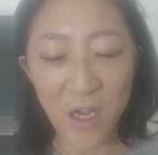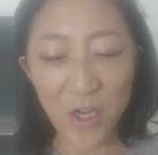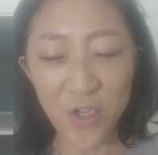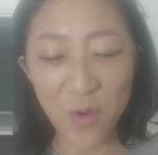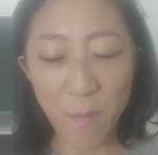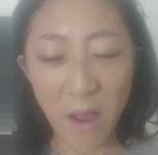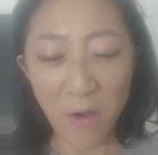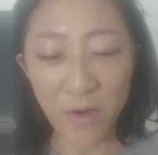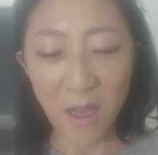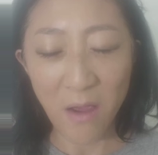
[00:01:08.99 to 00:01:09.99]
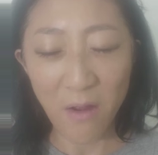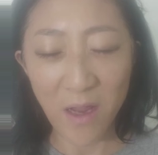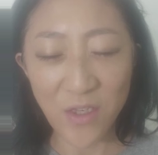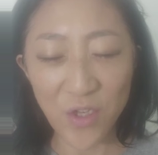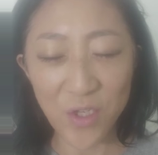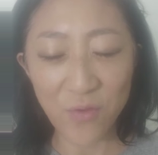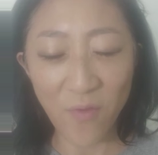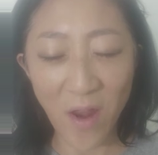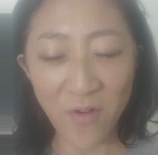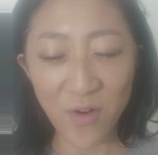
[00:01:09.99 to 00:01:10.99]
shall bow down and just
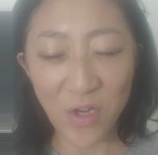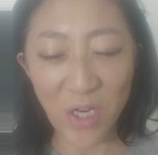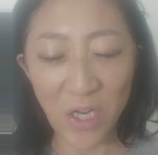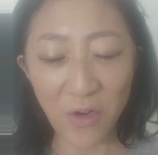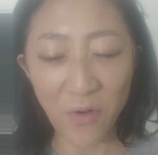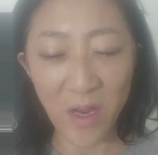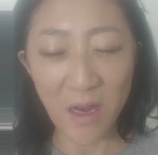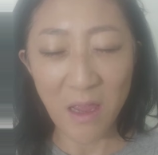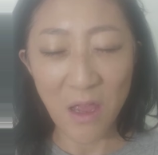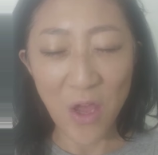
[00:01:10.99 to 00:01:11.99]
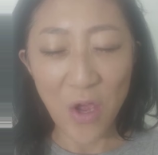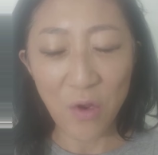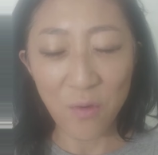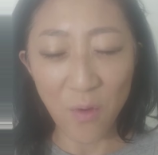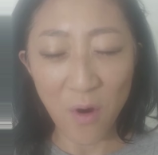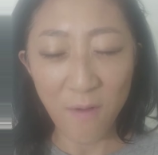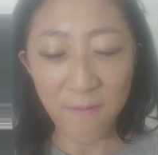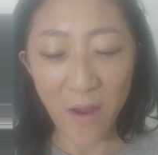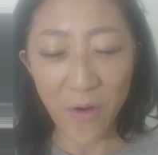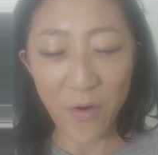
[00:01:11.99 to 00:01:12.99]
surrender to you and
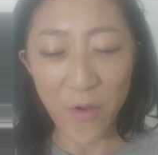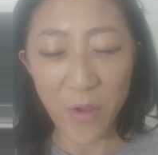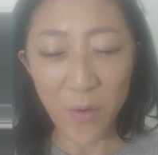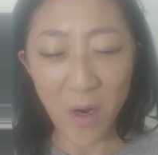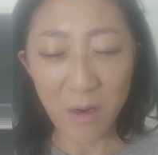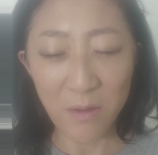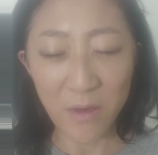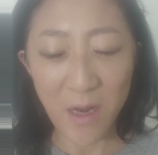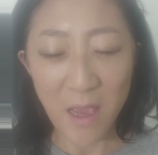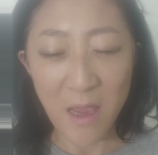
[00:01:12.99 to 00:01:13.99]
glorify who you are, Lord.